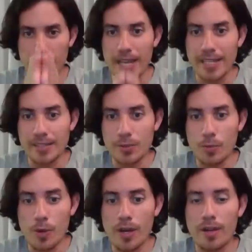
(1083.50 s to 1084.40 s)
place
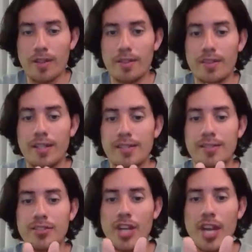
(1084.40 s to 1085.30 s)
where
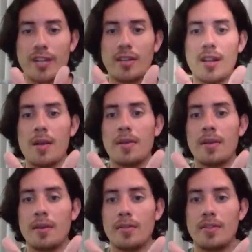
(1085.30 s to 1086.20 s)
this chain
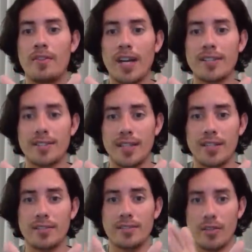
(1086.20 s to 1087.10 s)
divides
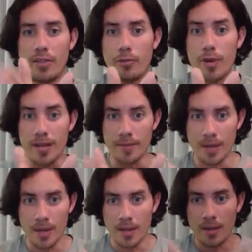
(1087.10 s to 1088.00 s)
in three,
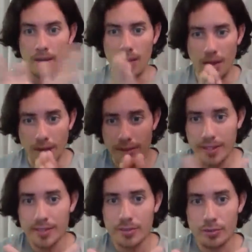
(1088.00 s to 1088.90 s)
in
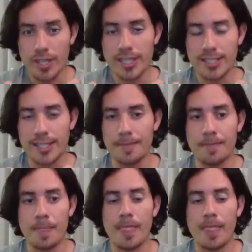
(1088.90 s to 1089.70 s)
this trinity.